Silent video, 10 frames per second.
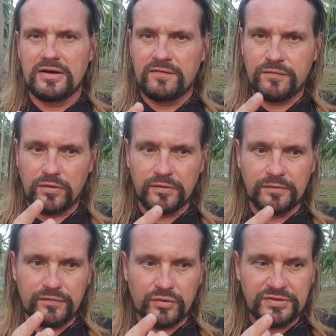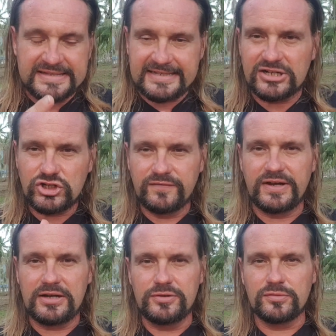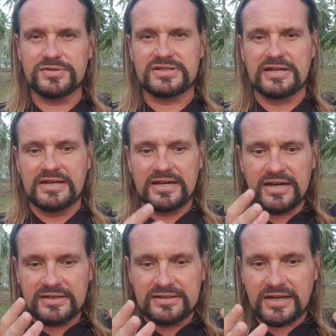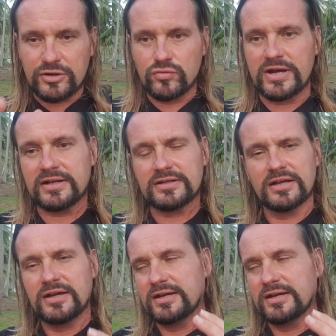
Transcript: For such values, a direct